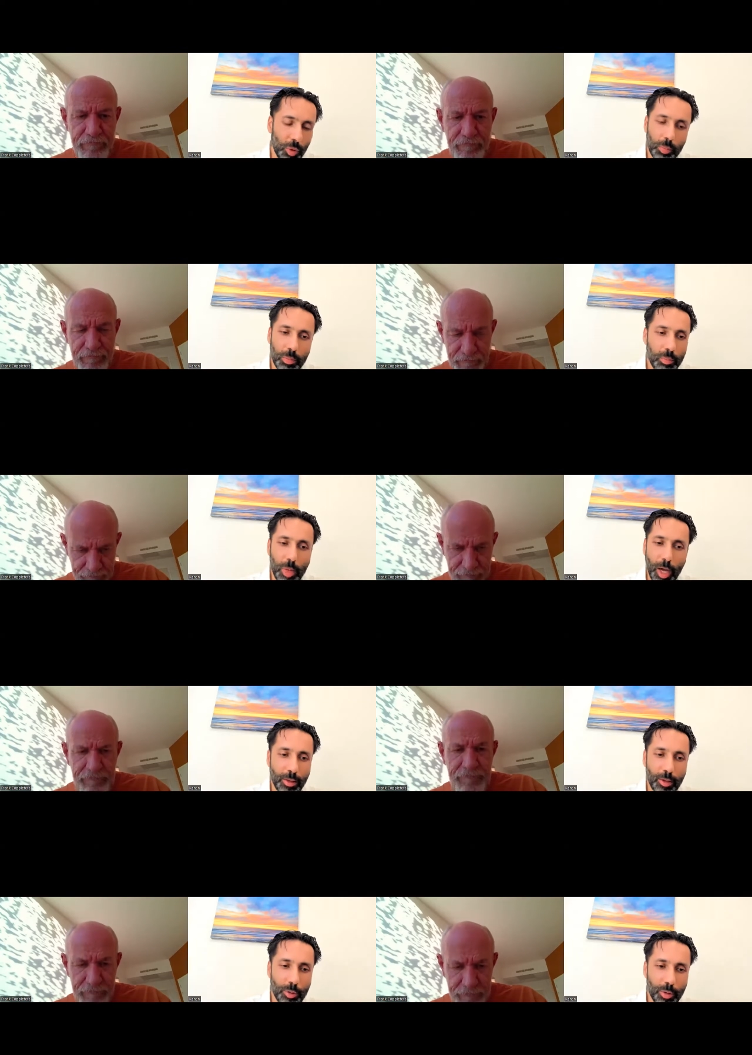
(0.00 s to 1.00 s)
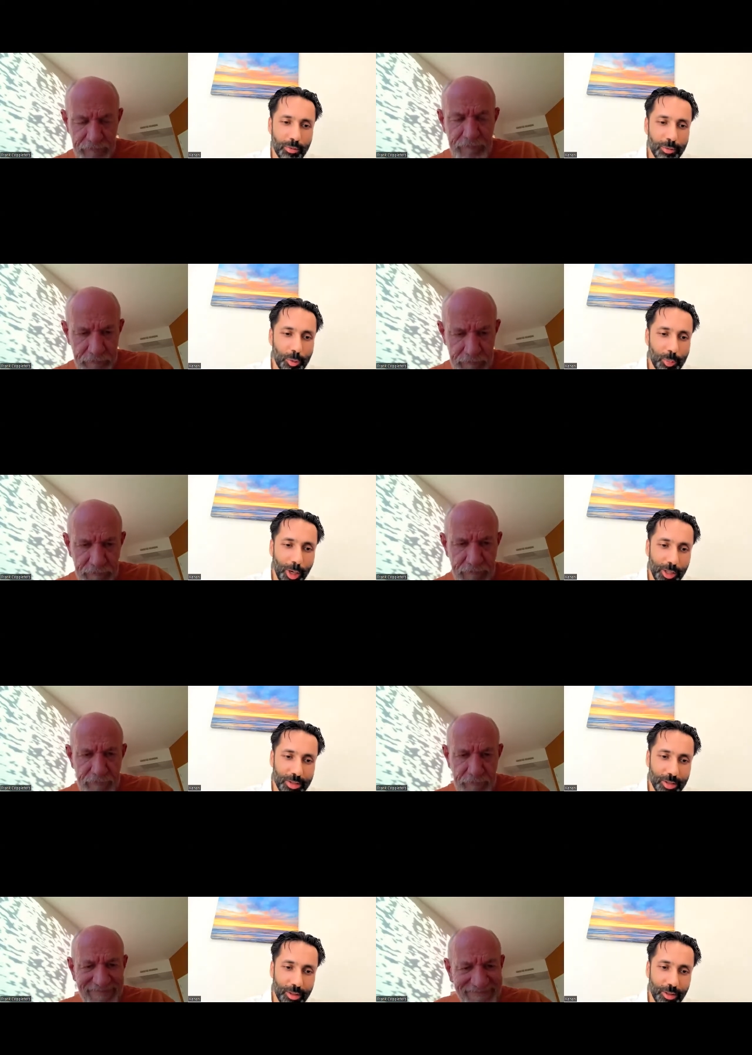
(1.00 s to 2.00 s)
Speaker 1: So I threw you a few
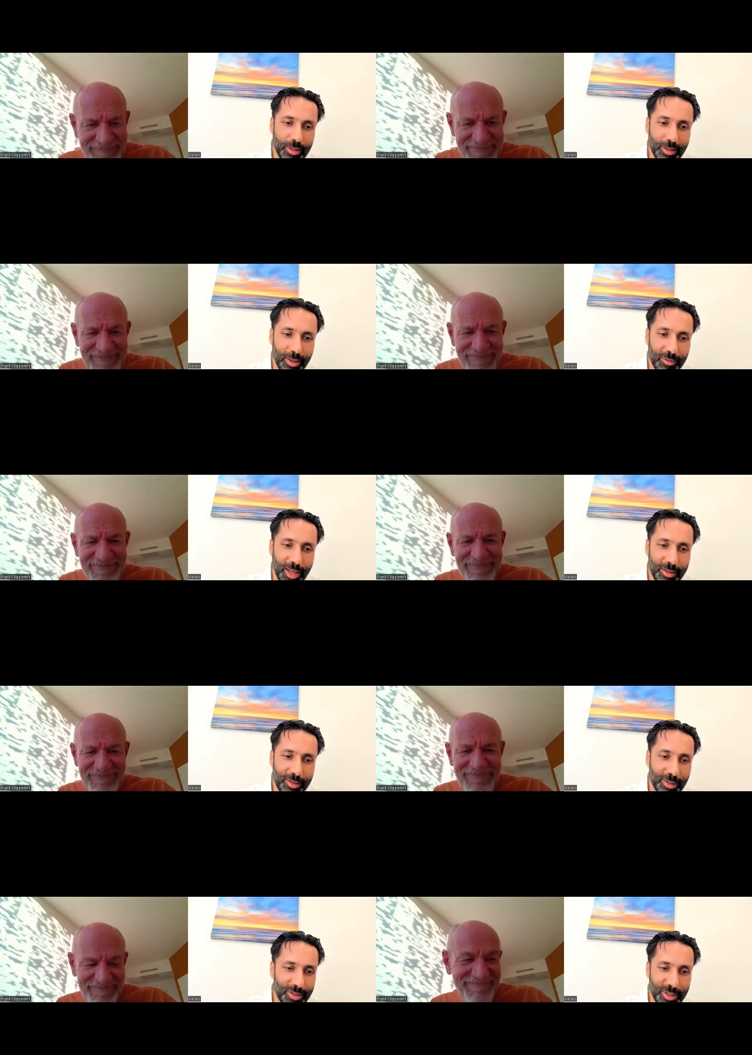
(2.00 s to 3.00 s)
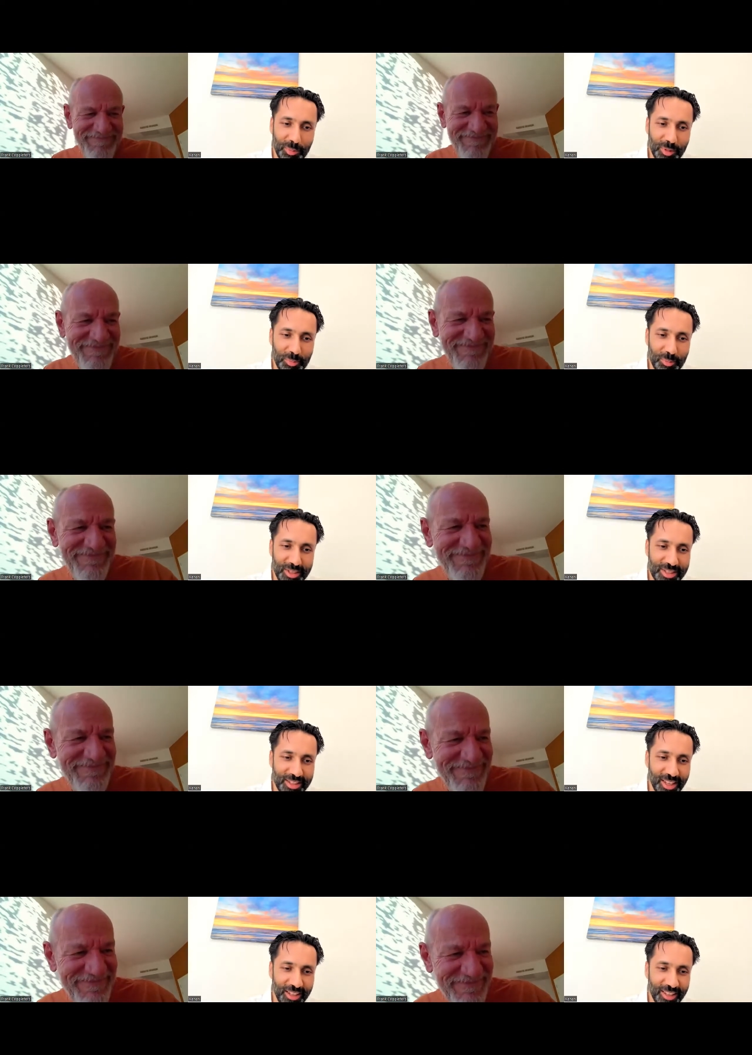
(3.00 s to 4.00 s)
balls here. If that triggers something, please
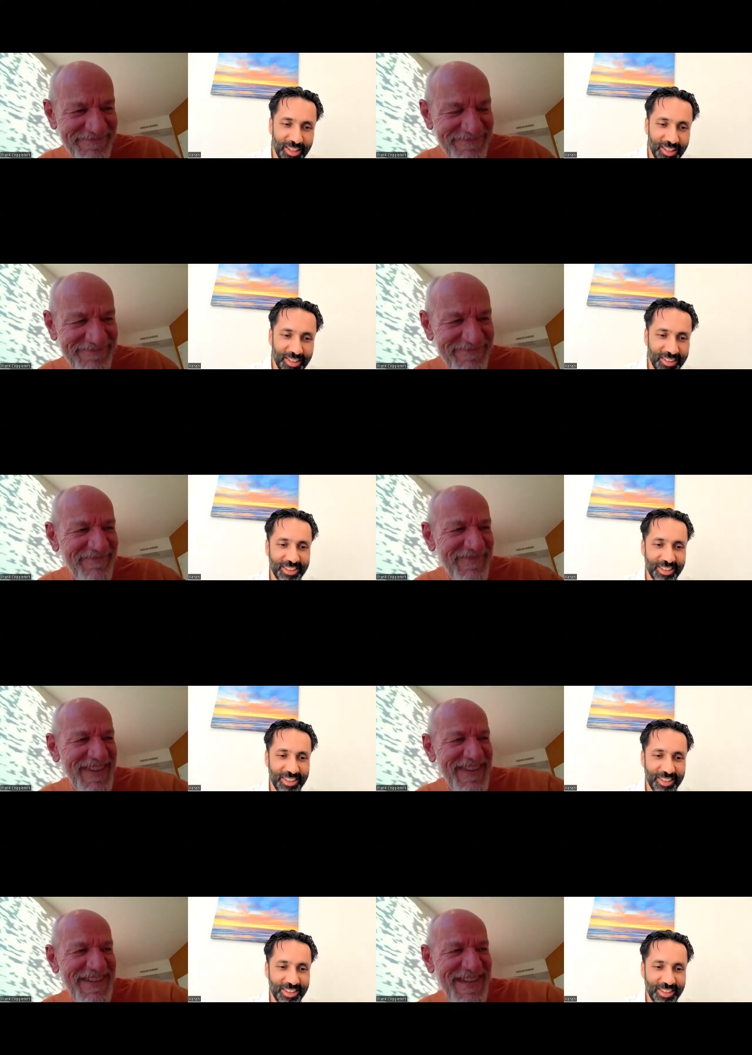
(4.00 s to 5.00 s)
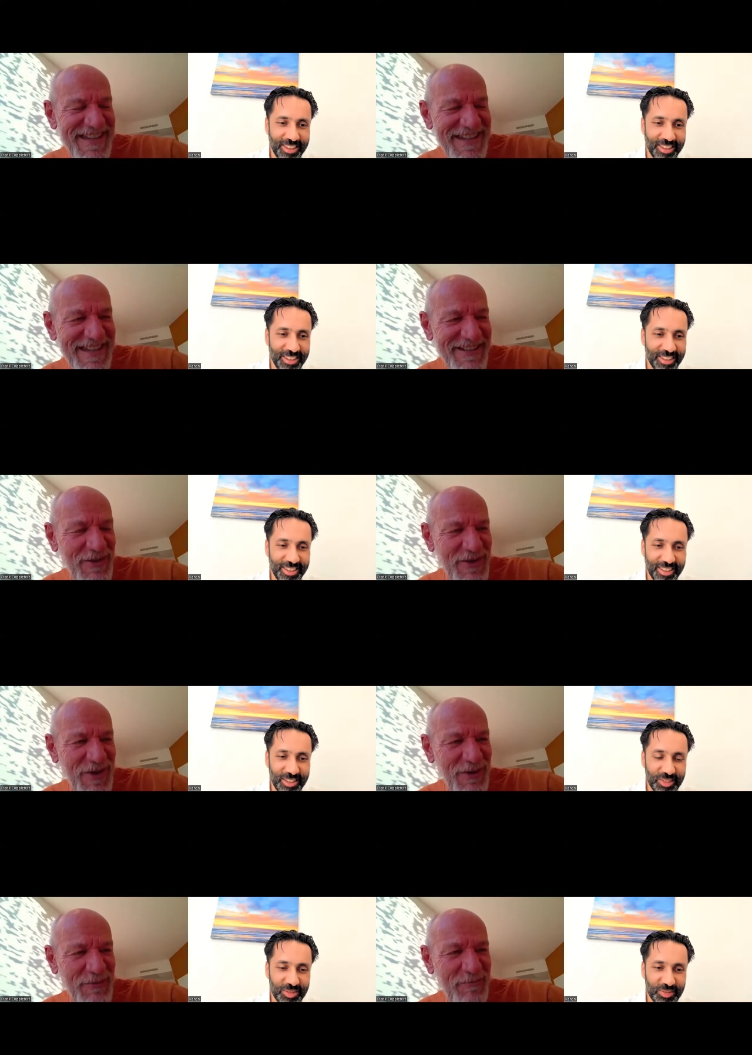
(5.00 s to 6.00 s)
take it.
Speaker 2: Yeah, yeah, those
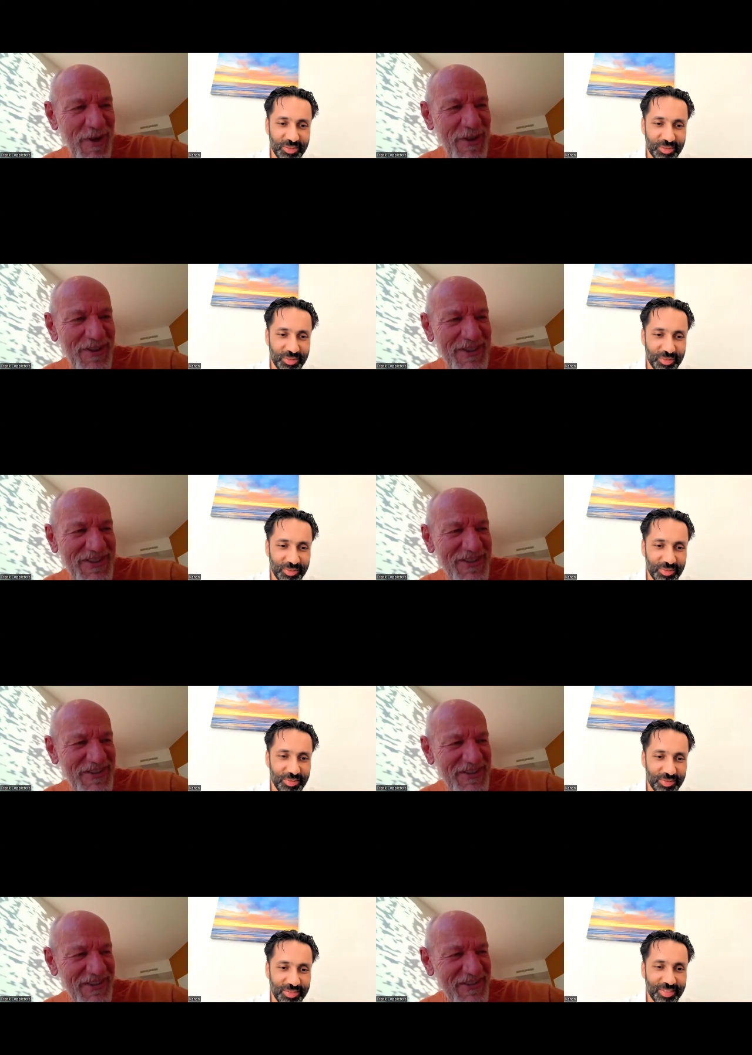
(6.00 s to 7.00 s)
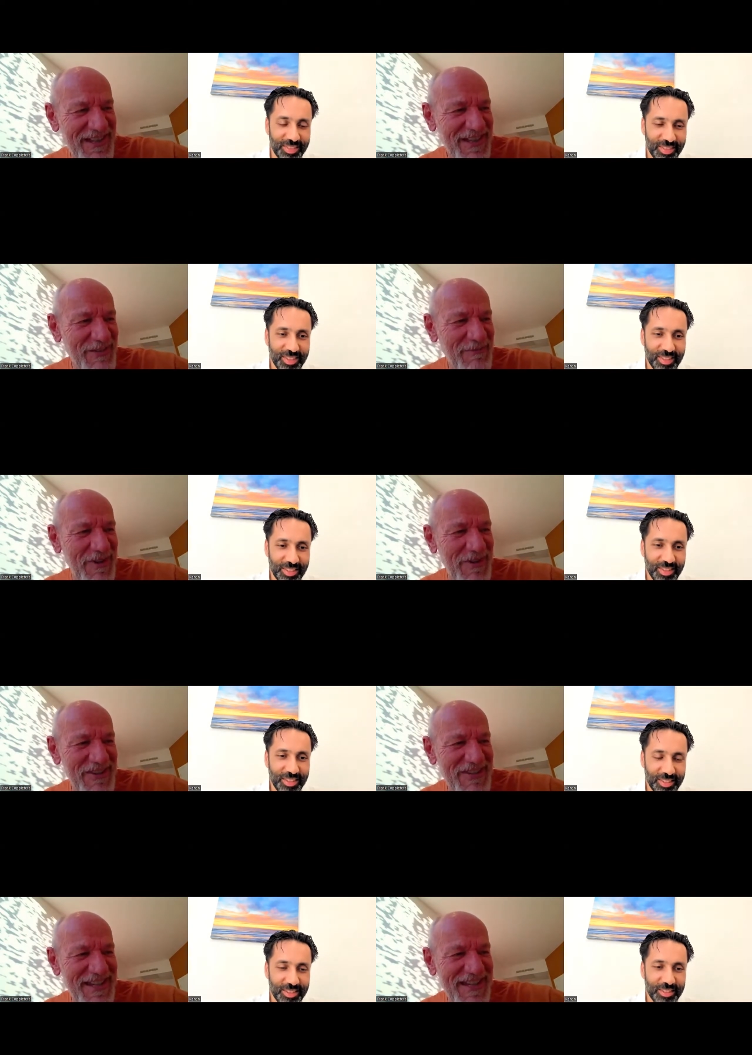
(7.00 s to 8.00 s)
are good balls. Those are really good
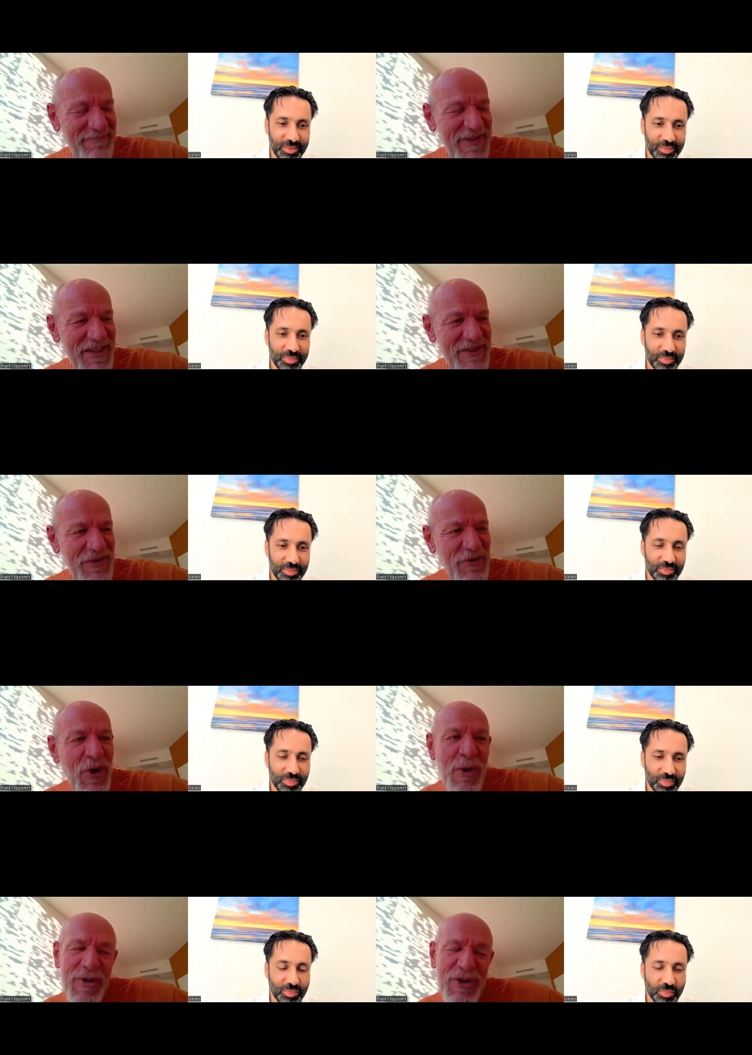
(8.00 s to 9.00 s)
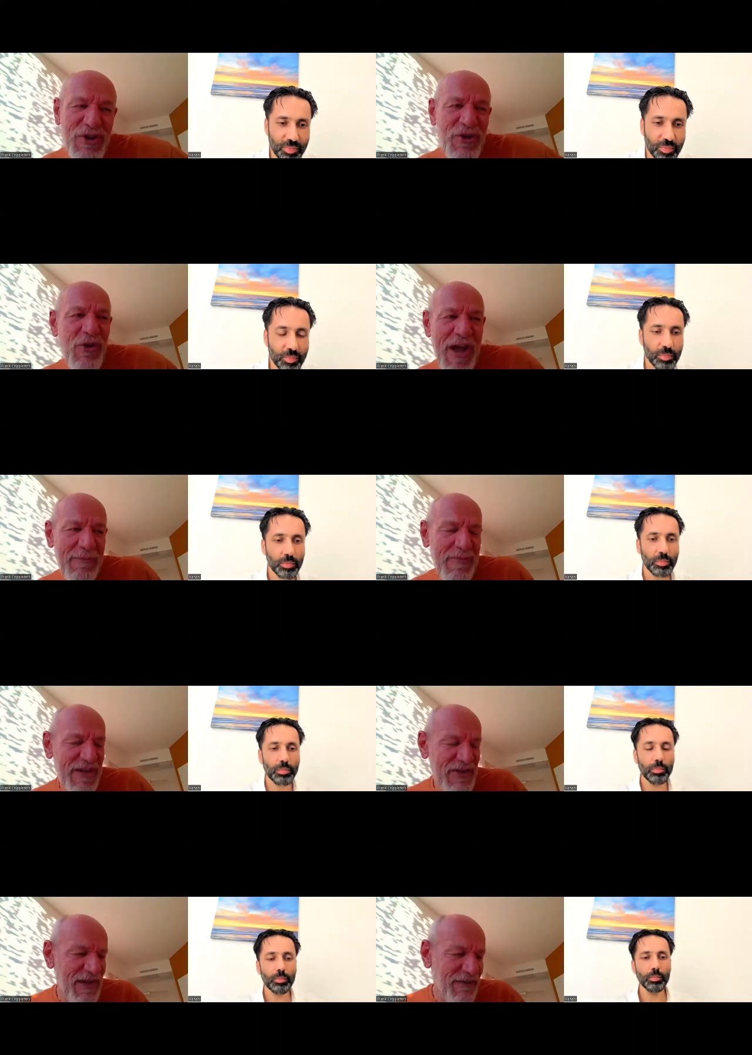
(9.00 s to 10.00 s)
balls. Yeah, because it's true. Because I
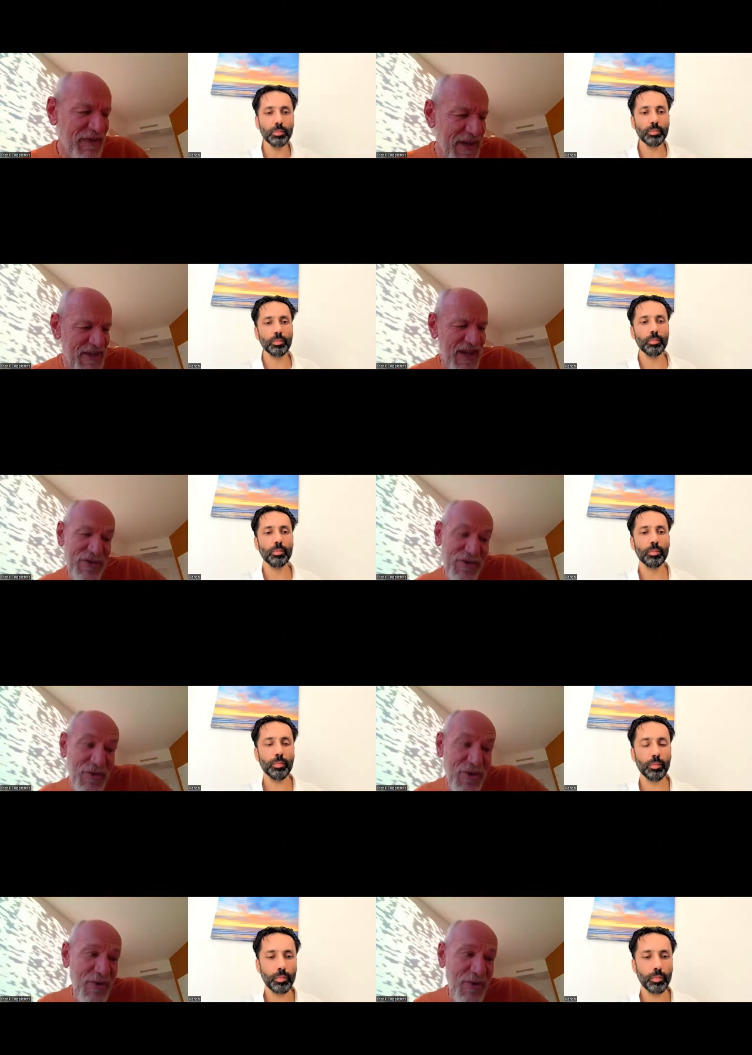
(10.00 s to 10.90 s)
myself, as as you,